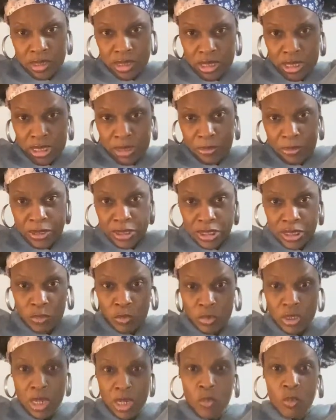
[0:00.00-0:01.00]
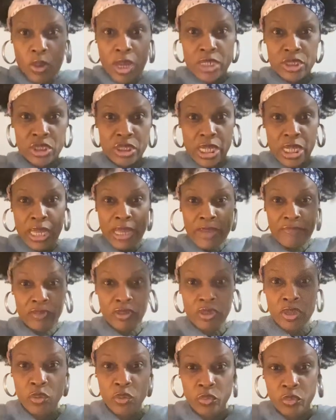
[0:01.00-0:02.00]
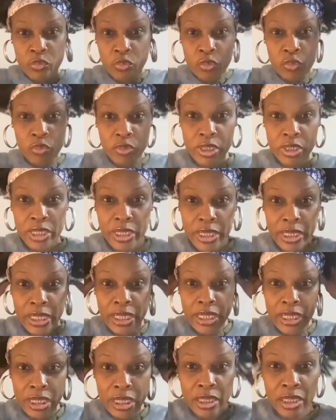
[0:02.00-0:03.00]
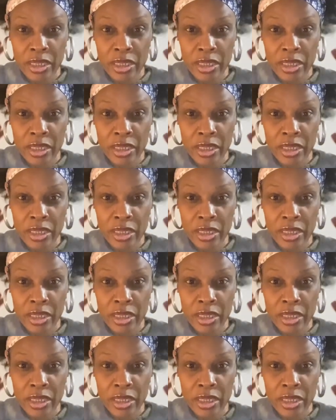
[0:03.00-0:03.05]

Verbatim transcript: especially when I wash it, I have to go through it and